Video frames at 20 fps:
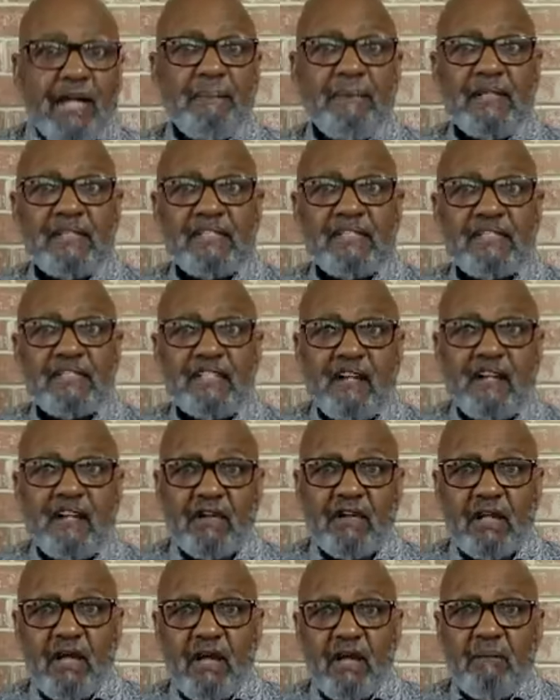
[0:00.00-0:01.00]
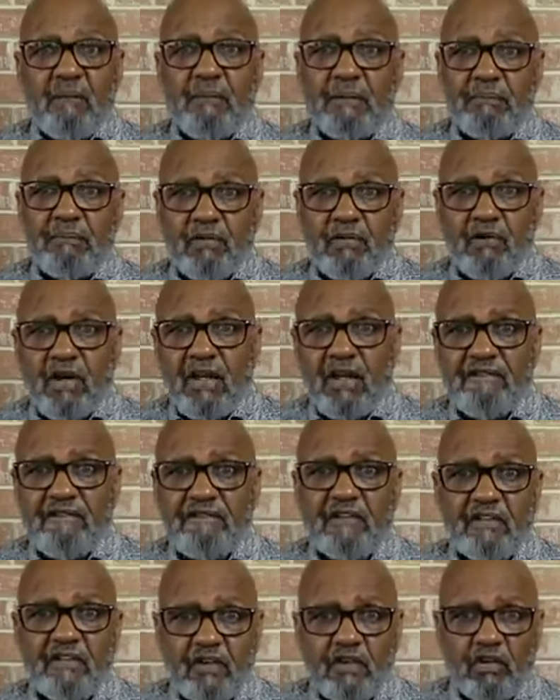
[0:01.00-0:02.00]
not be suffering, but pray
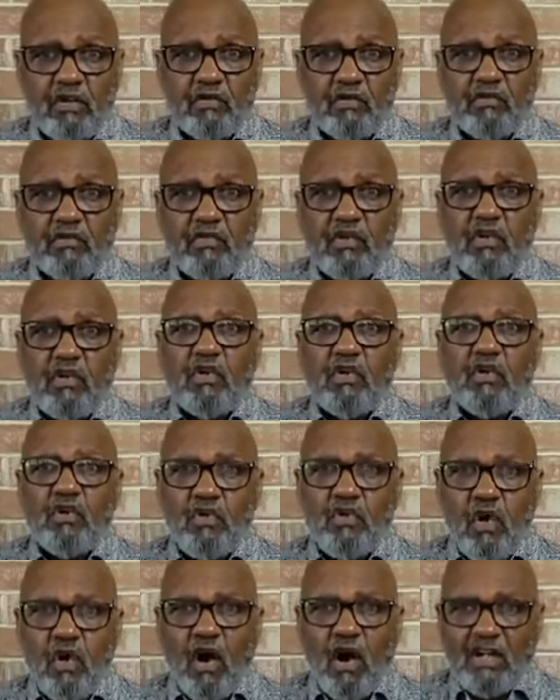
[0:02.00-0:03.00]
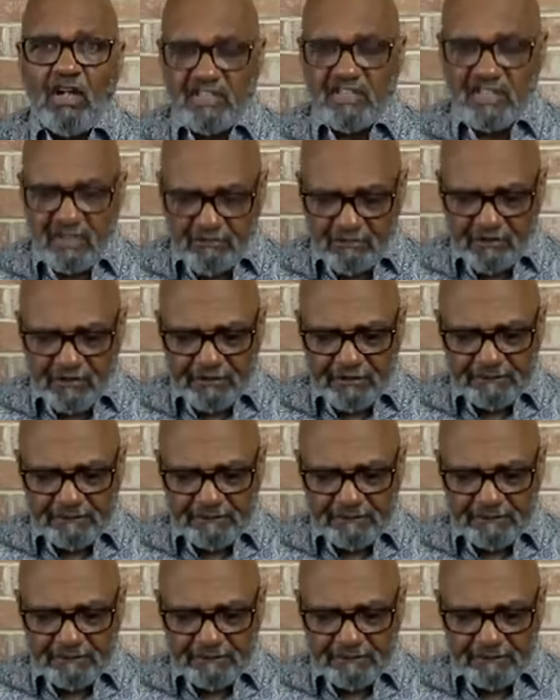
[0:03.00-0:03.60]
for those who are suffering.